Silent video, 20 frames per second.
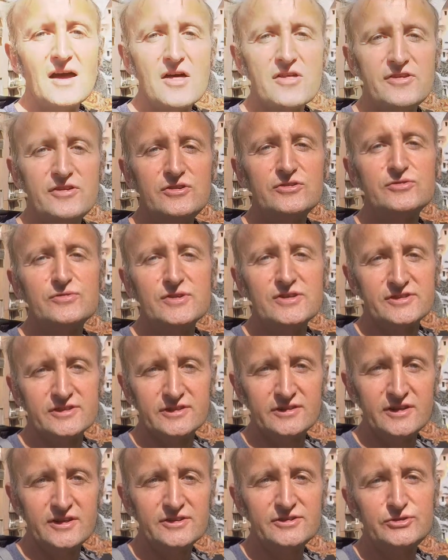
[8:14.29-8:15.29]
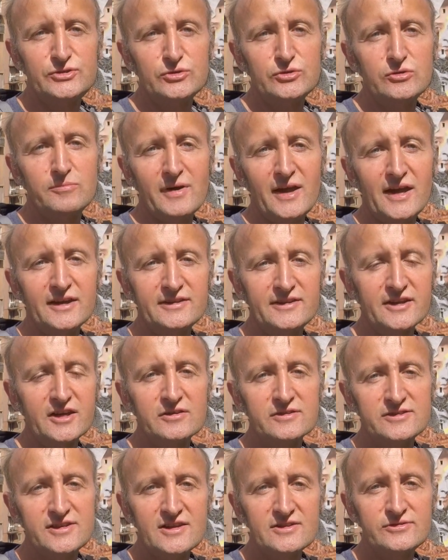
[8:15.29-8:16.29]
Third reason is to make the
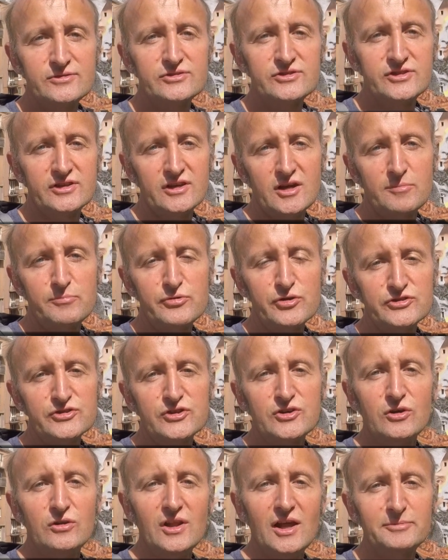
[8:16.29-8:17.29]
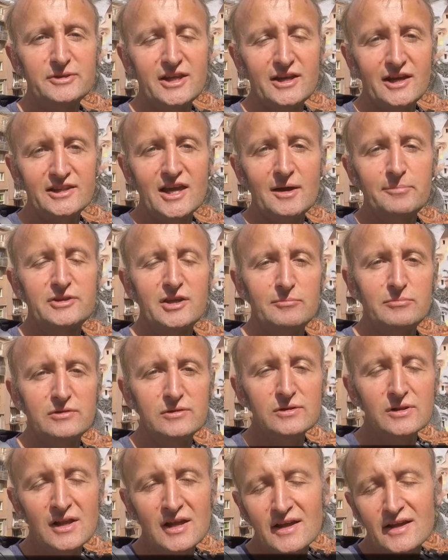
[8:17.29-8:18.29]
consensus uh, protocol
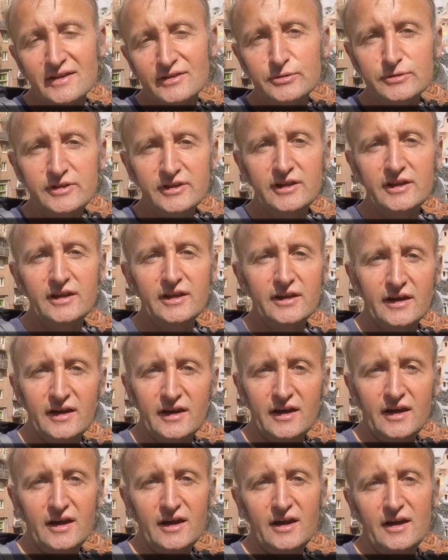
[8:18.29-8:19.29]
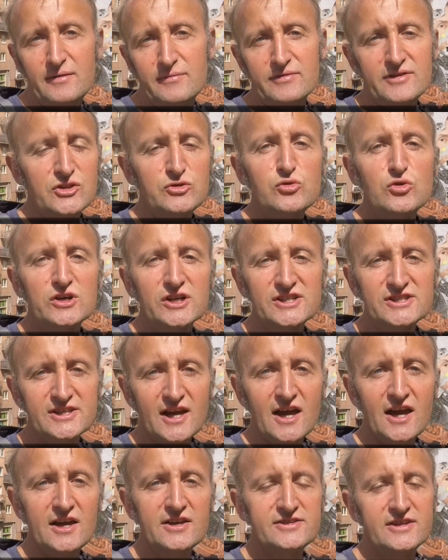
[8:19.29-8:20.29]
adaptable to the uh, network
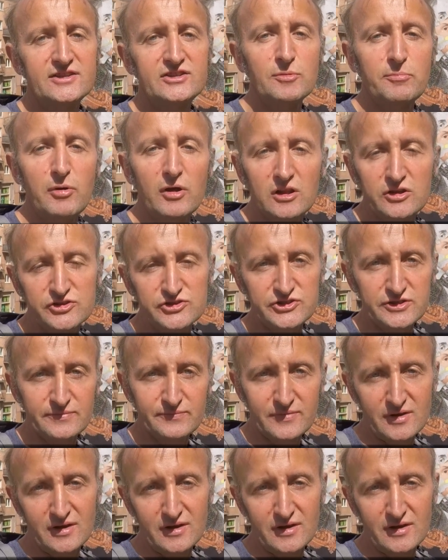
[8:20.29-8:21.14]
size and topology.